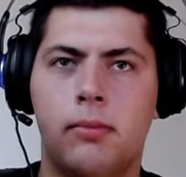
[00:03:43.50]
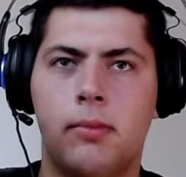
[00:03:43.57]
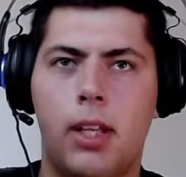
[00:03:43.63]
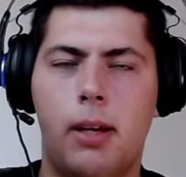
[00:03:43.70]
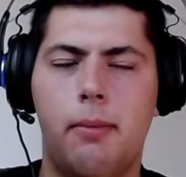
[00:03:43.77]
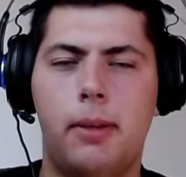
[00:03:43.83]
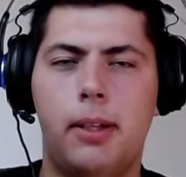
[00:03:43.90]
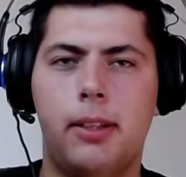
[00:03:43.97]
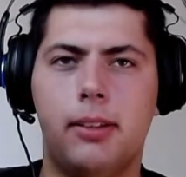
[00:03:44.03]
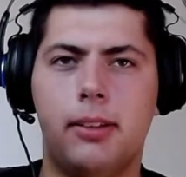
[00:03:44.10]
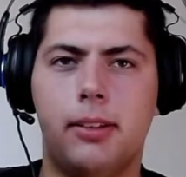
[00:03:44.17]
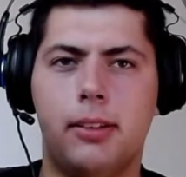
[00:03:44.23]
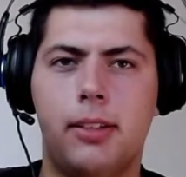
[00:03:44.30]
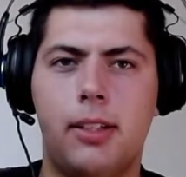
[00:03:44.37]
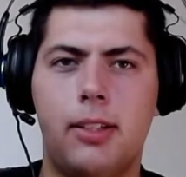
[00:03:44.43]
I mean,
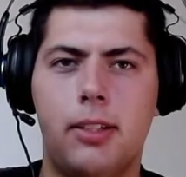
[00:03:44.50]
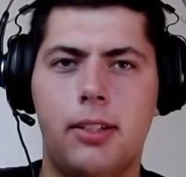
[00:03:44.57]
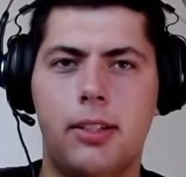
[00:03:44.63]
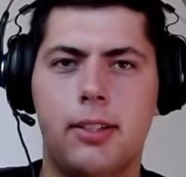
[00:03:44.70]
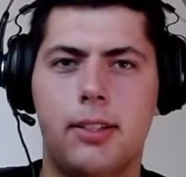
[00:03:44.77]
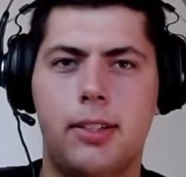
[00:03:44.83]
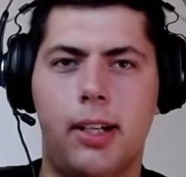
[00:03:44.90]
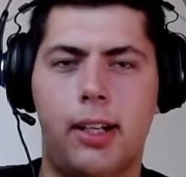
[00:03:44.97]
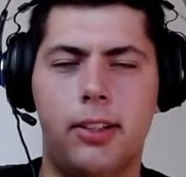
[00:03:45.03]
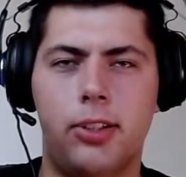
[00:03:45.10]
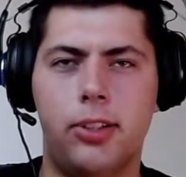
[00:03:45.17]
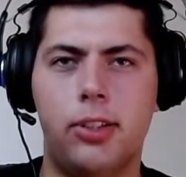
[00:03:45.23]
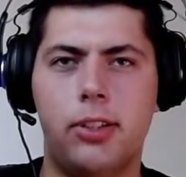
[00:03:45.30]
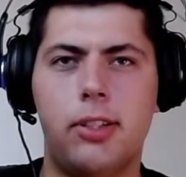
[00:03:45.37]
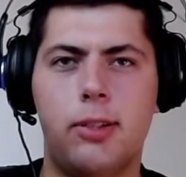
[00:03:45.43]
this isn't strategy,
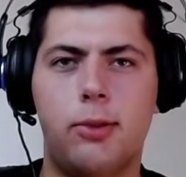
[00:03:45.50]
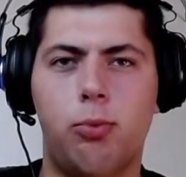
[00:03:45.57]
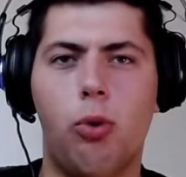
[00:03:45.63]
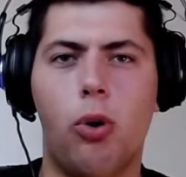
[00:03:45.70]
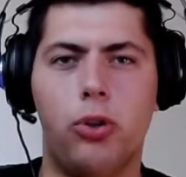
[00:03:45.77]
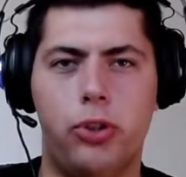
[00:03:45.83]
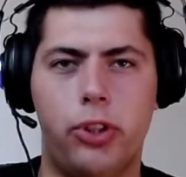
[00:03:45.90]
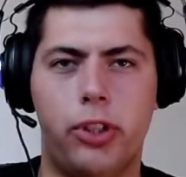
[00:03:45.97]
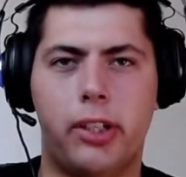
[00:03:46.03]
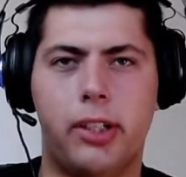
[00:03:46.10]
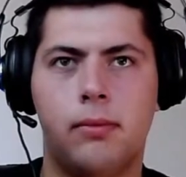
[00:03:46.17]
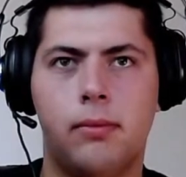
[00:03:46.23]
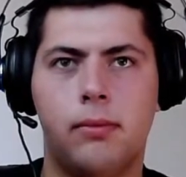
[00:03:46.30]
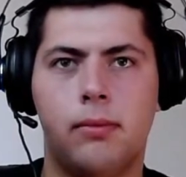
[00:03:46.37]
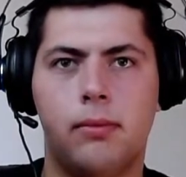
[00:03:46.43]
this is logic.
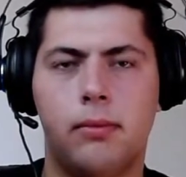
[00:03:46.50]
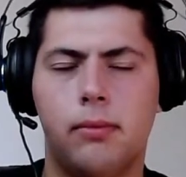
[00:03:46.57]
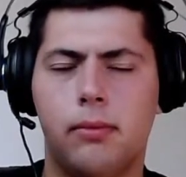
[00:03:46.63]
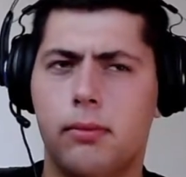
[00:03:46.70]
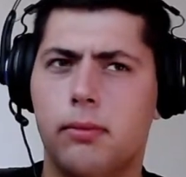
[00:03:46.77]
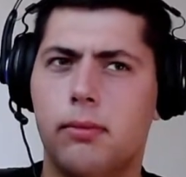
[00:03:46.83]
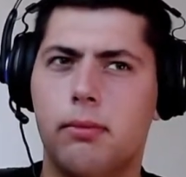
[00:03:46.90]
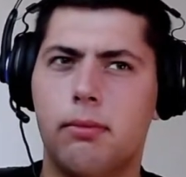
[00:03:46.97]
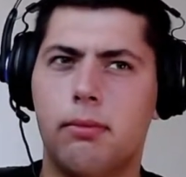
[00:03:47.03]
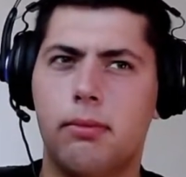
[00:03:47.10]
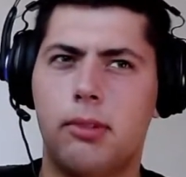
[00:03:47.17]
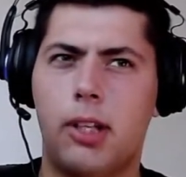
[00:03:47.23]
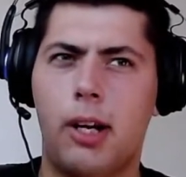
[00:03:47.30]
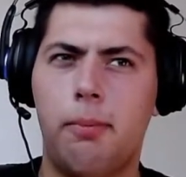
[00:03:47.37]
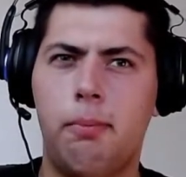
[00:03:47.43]

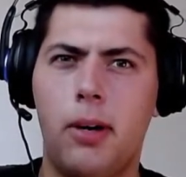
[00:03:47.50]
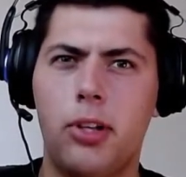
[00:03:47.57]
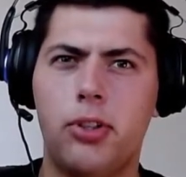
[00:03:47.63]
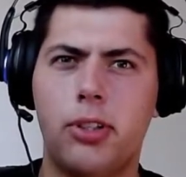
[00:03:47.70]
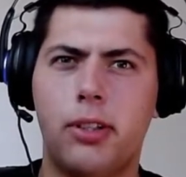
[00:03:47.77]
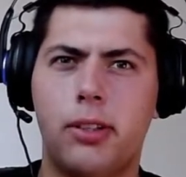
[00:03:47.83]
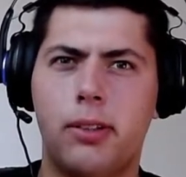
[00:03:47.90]
Trap magic?